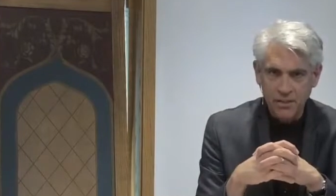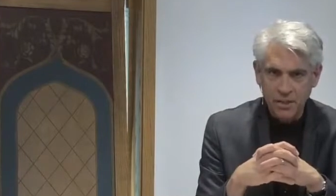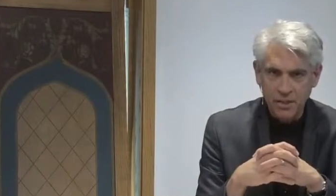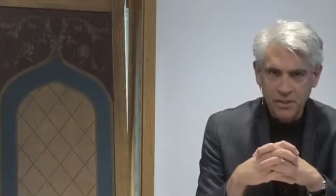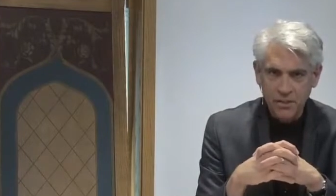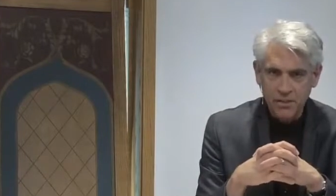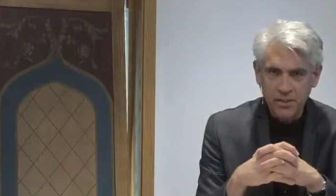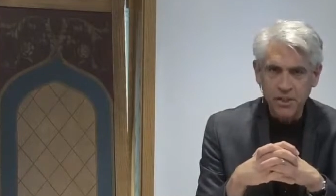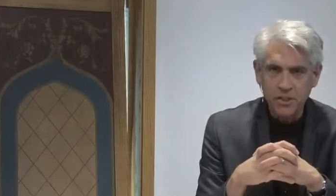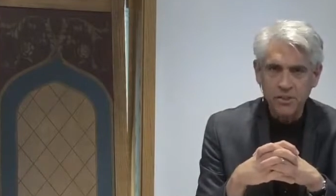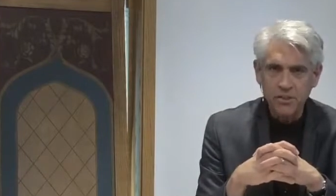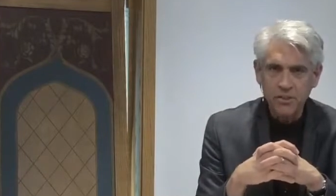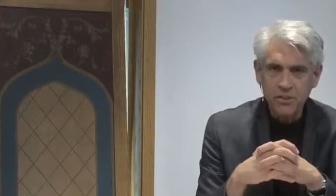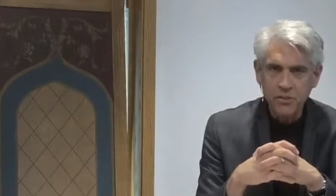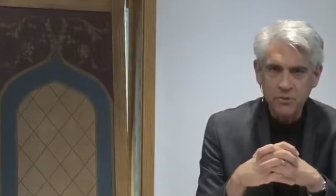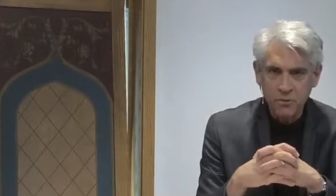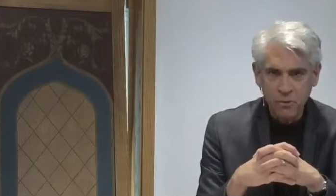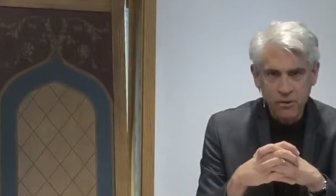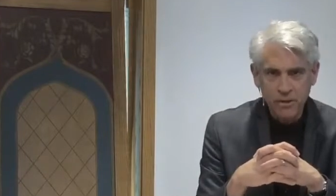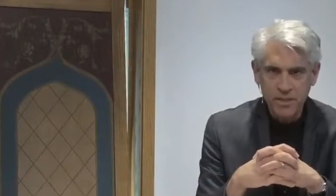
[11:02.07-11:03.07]
and she
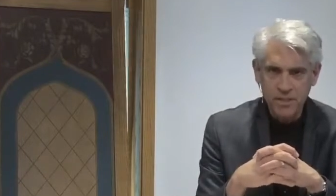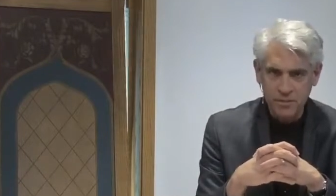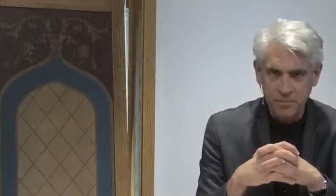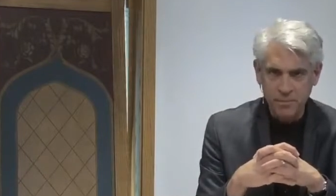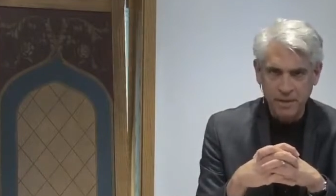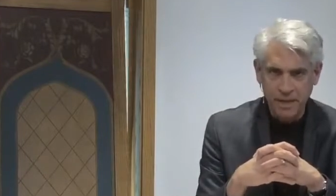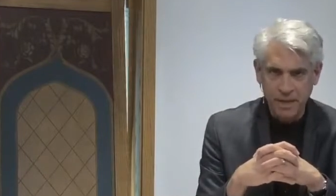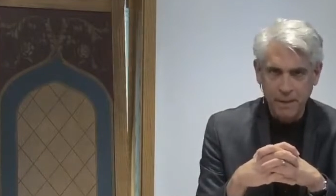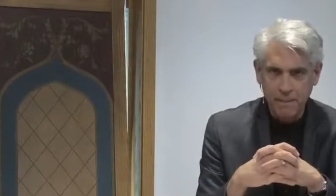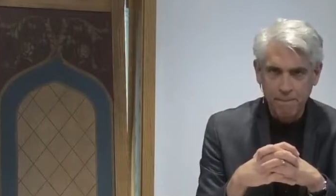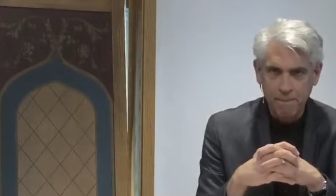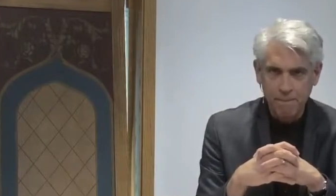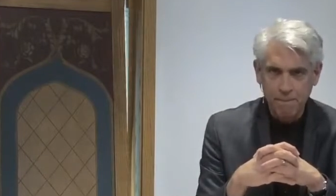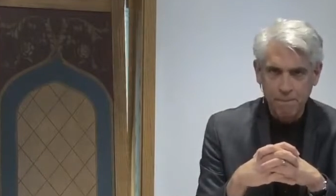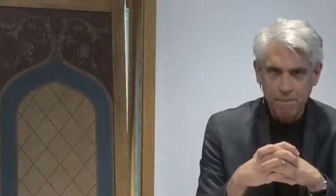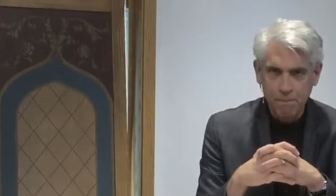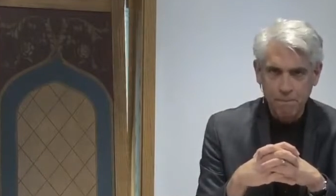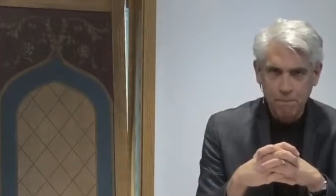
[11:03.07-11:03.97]
destroys me.